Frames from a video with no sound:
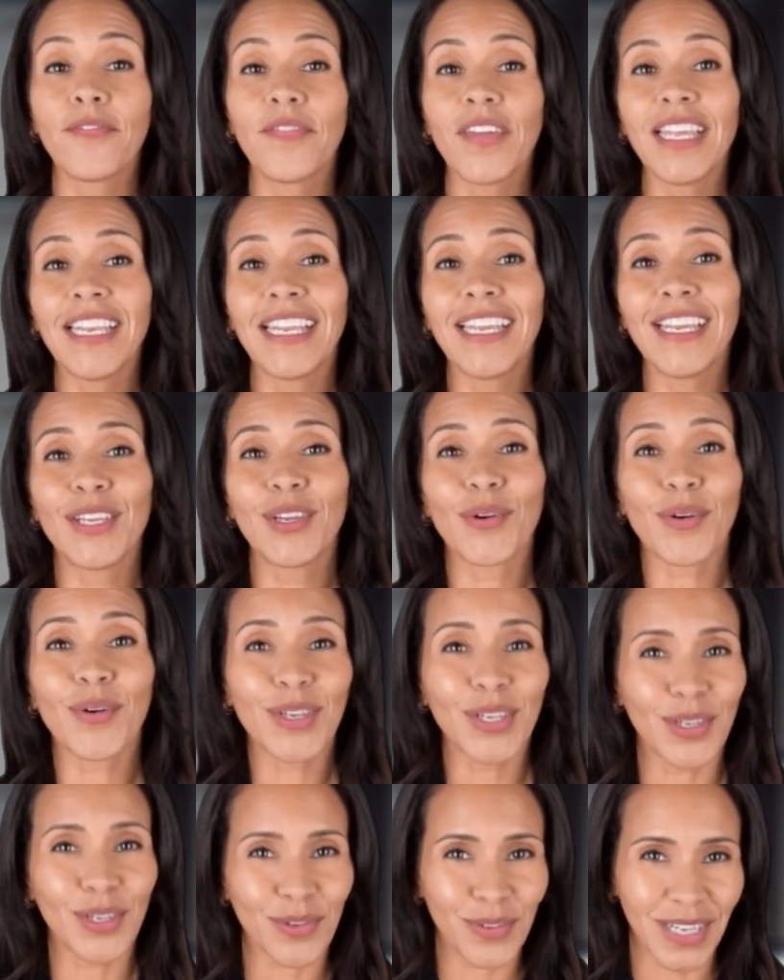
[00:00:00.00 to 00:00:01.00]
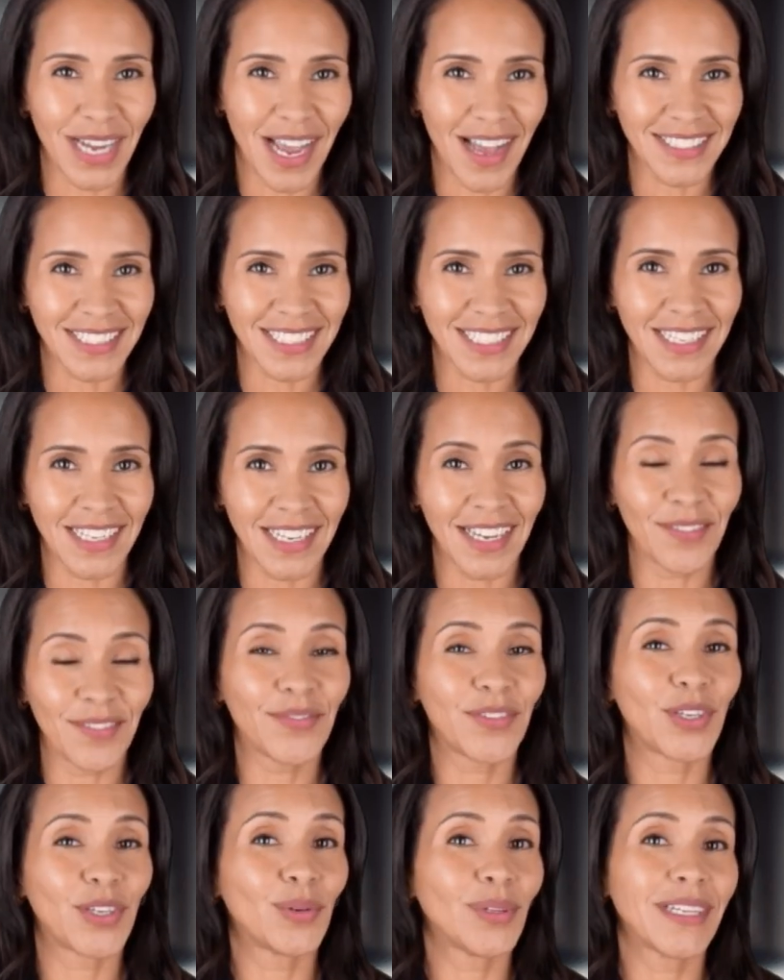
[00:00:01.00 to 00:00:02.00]
feeding your curiosity,
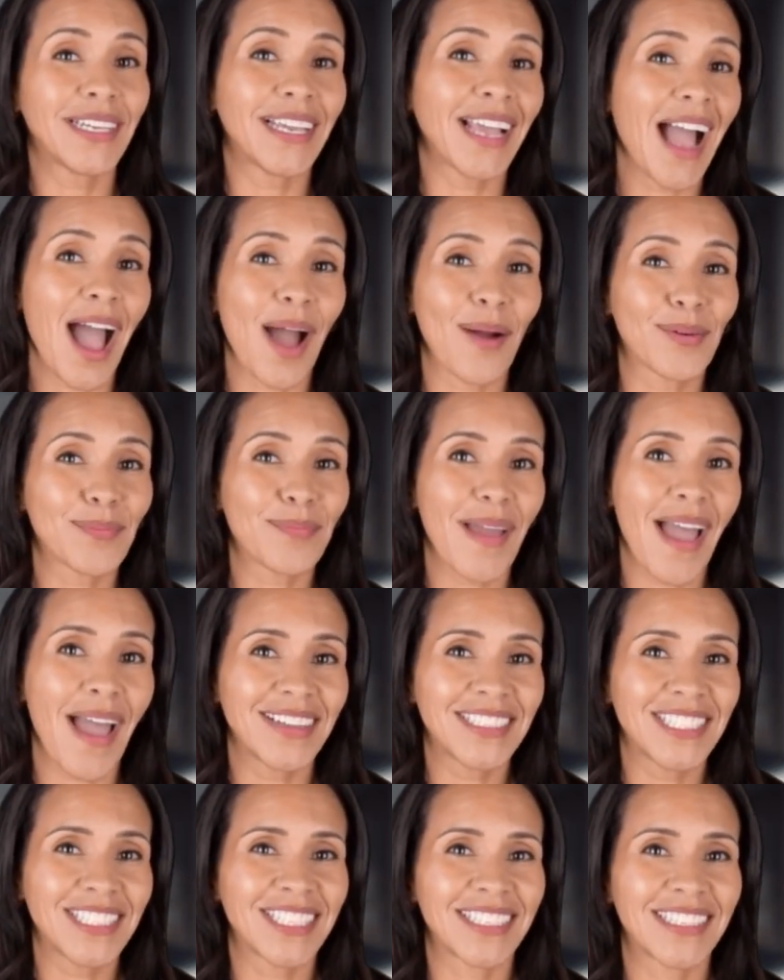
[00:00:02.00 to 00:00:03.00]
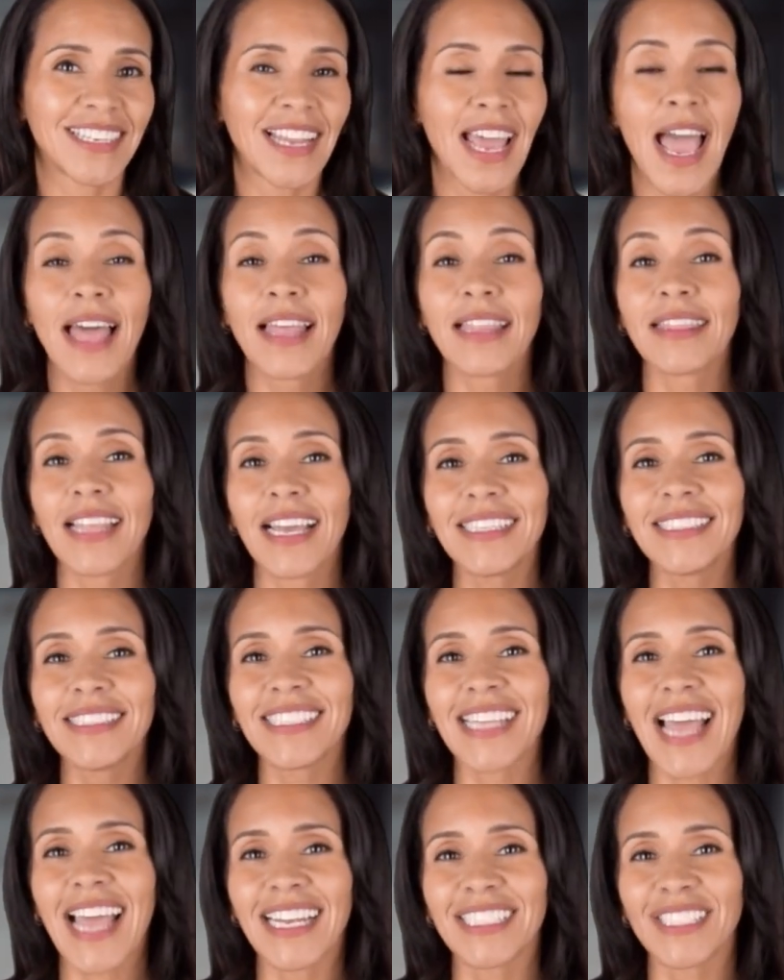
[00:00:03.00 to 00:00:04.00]
fueling our passion.
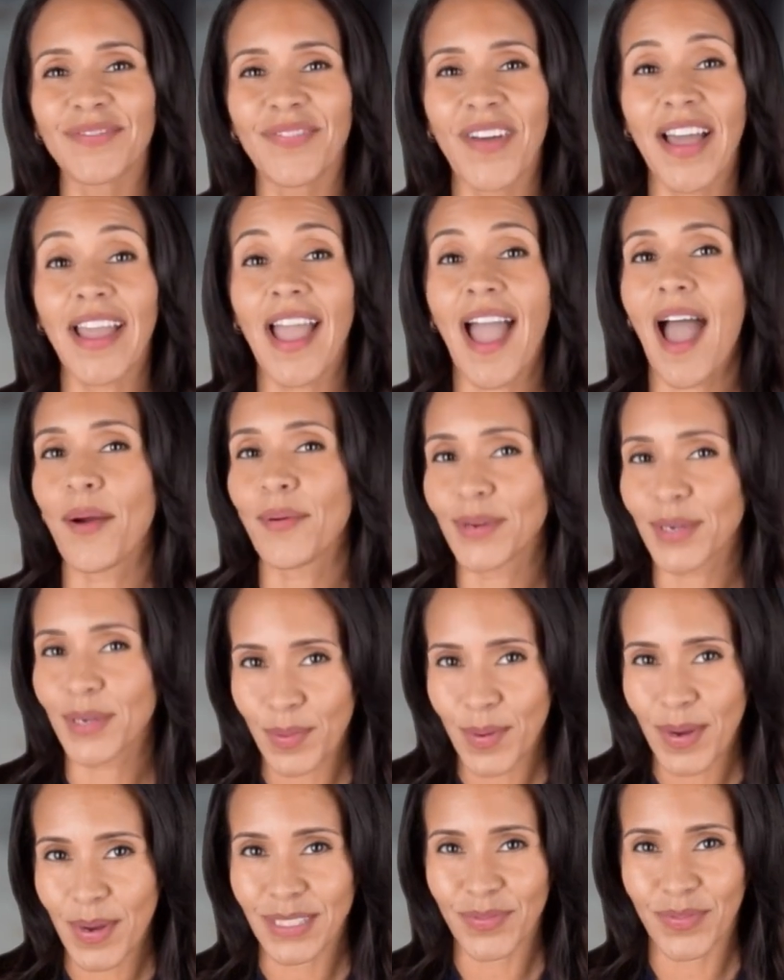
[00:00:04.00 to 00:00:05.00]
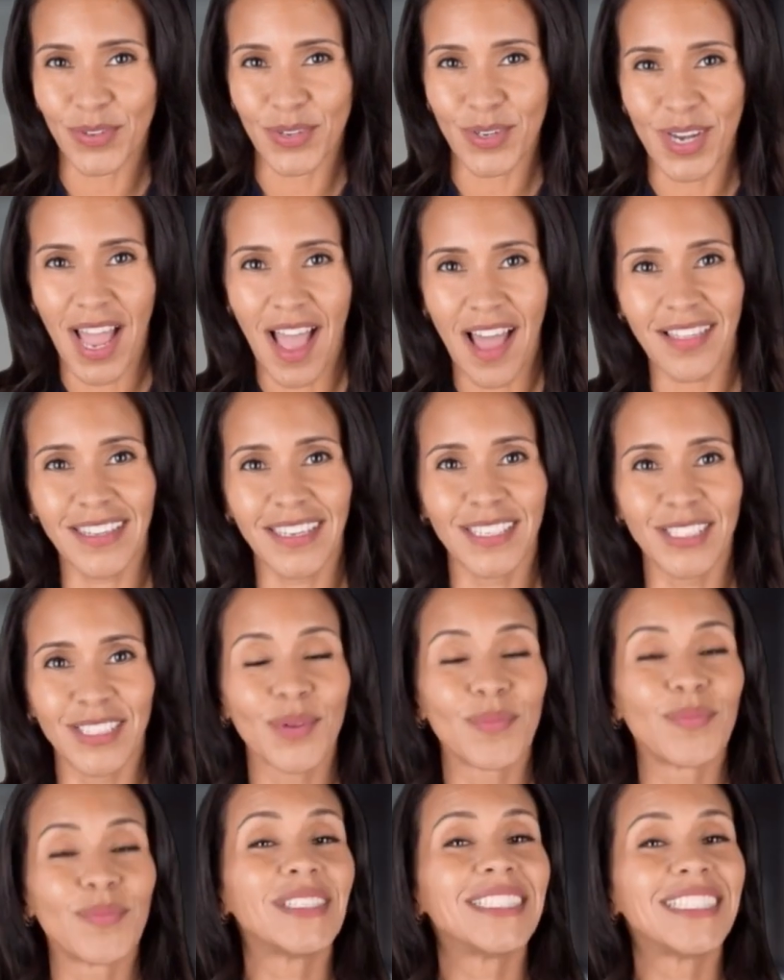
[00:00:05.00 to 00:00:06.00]
Let's satisfy our quest for
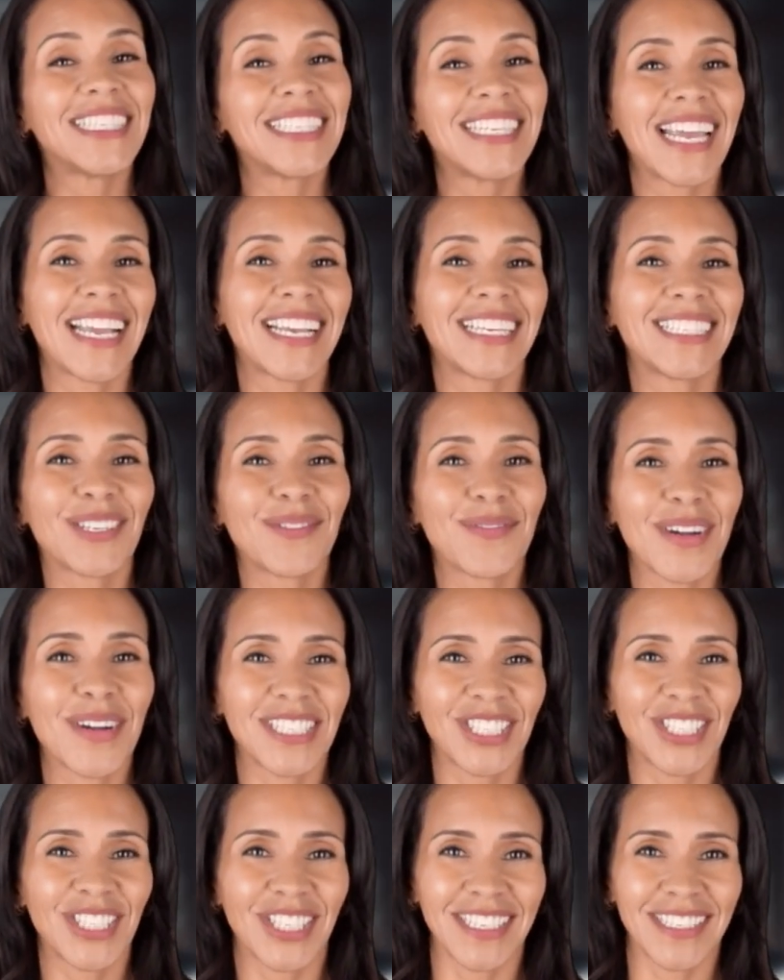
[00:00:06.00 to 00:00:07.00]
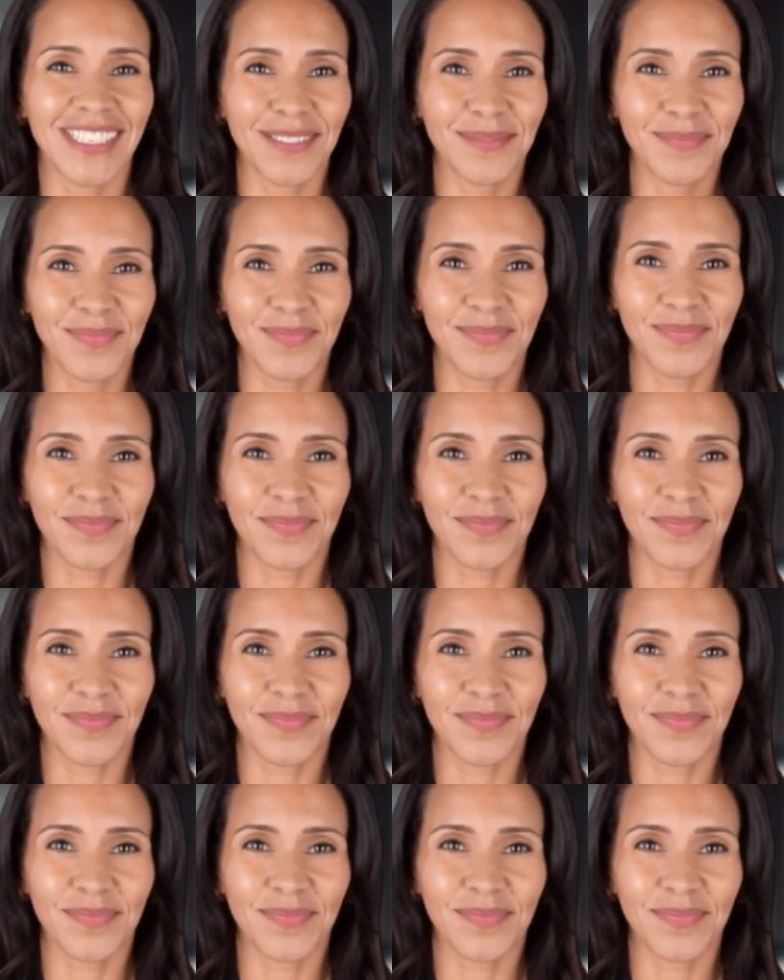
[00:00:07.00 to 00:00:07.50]
knowledge with today's question.